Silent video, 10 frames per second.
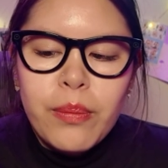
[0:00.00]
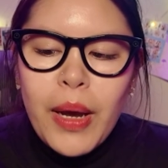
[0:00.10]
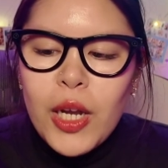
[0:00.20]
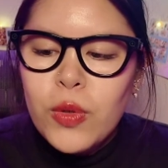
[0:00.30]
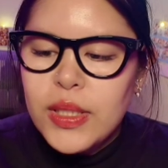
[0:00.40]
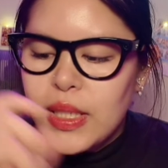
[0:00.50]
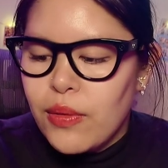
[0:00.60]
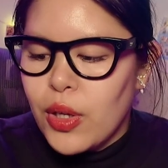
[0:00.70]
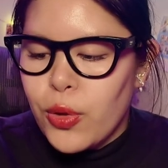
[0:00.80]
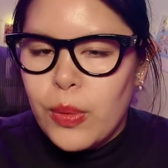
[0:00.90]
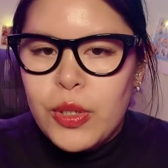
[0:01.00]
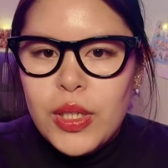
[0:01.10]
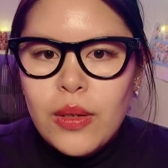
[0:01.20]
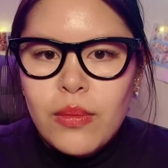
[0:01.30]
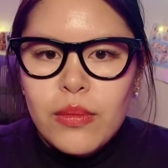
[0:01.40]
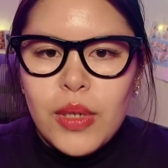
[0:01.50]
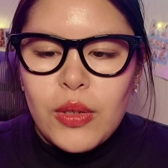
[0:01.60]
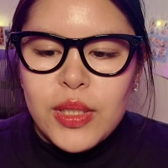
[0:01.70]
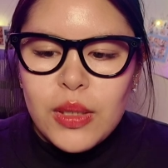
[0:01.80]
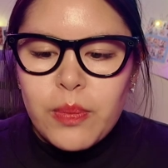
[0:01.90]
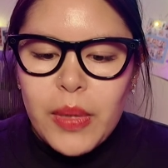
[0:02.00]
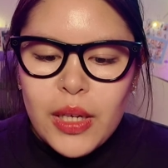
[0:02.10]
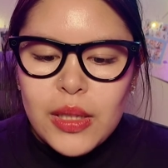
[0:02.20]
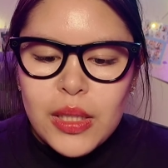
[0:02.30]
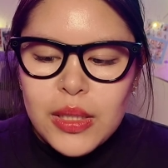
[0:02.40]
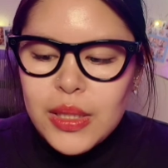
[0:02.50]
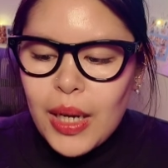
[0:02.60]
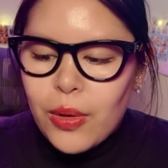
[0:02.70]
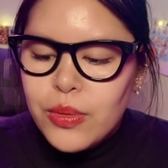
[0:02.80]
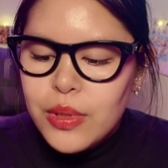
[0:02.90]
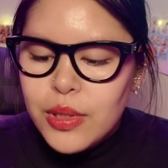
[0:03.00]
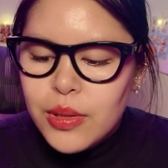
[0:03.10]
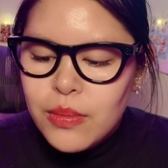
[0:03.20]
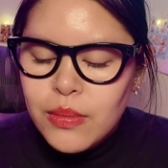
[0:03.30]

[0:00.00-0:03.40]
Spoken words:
Battery 73%. Now it's like making these sounds.